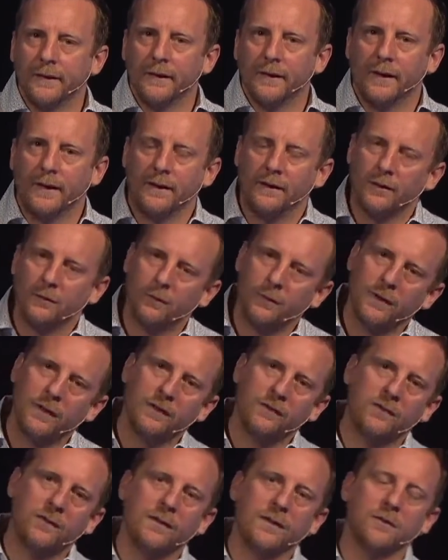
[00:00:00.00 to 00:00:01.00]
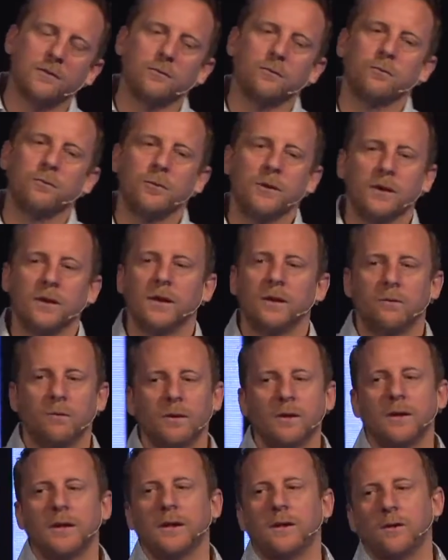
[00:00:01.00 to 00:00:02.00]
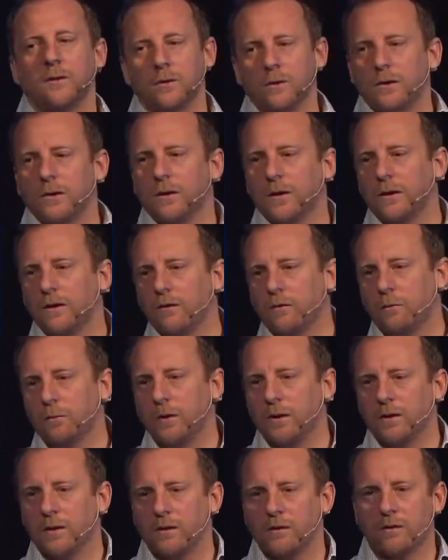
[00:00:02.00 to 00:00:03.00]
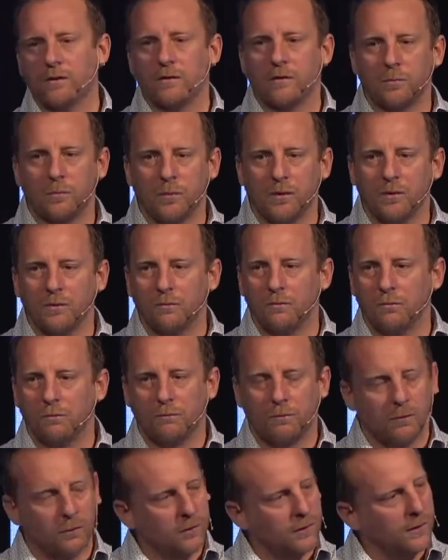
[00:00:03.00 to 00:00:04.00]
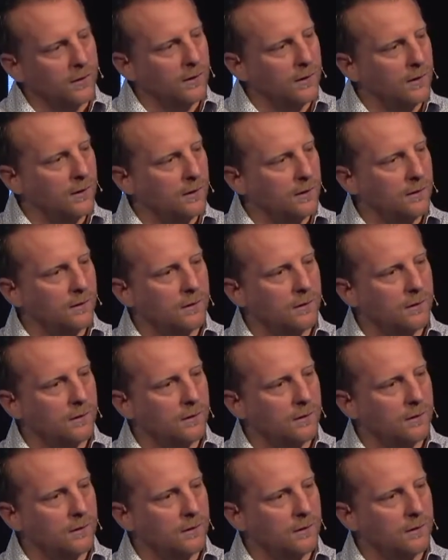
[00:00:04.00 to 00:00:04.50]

And the reason it's really, really good is because it's been fully